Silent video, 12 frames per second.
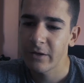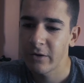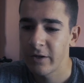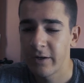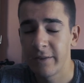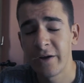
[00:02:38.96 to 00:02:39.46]

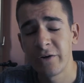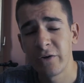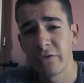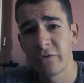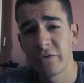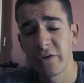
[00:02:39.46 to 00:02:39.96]
There
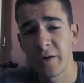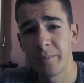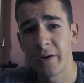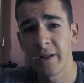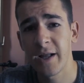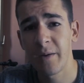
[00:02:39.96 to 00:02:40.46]
is
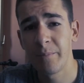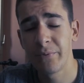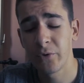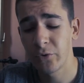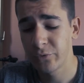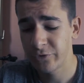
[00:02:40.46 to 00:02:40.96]
Serbian Cup
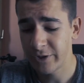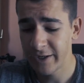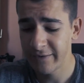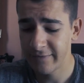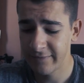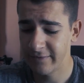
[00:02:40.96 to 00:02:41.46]
road
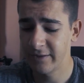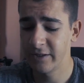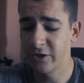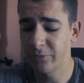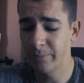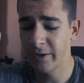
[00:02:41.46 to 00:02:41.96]
race
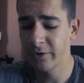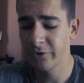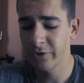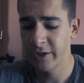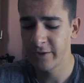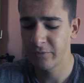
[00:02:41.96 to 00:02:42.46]
near
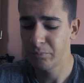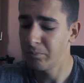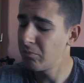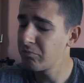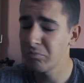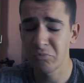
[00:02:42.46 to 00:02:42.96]
Belgrade.
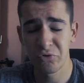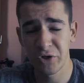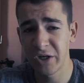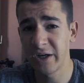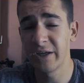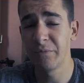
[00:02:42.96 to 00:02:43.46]

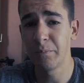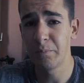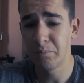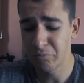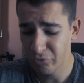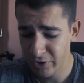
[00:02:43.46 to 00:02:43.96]
Really,
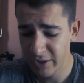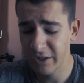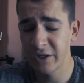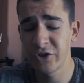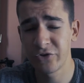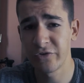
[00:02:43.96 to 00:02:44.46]

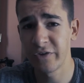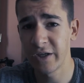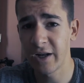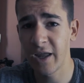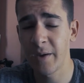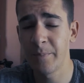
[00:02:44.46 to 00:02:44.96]
really
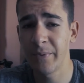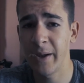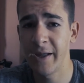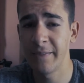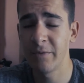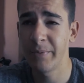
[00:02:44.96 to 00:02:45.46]
interesting lap,
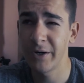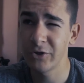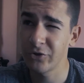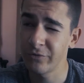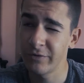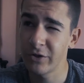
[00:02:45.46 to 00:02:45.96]
and
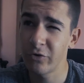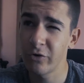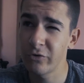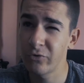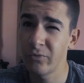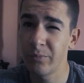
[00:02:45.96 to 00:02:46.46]
part of the
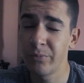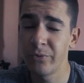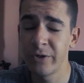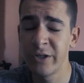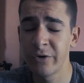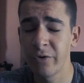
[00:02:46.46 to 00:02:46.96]
course will be
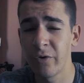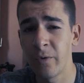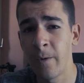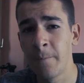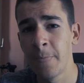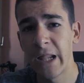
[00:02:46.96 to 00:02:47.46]
ridden
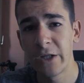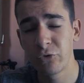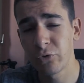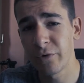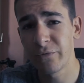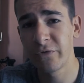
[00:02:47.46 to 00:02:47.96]
on
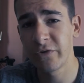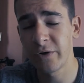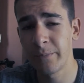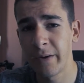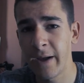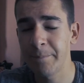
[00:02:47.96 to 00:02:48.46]
Tour of
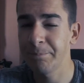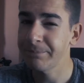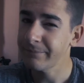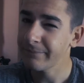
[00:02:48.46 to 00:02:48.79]
Serbia.